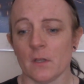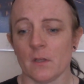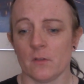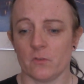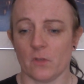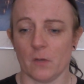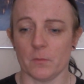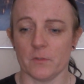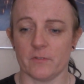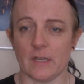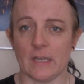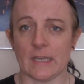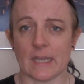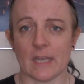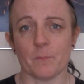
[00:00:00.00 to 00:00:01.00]
So I would
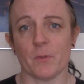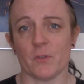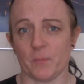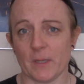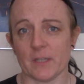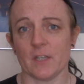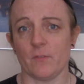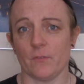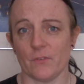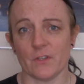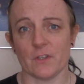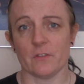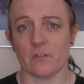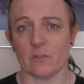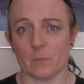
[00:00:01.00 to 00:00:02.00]
say get perspective of
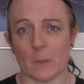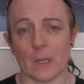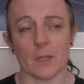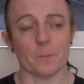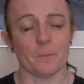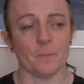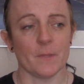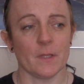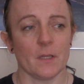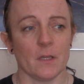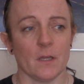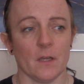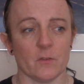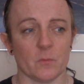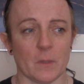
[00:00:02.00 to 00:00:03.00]
others as well
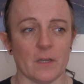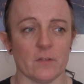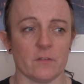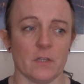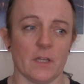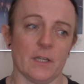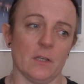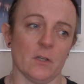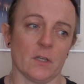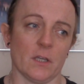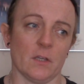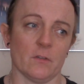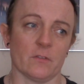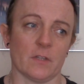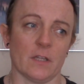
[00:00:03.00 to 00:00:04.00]
as look at
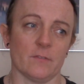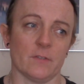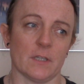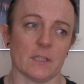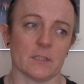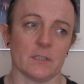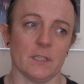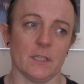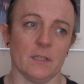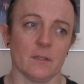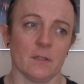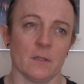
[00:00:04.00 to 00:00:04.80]
yourself and actually,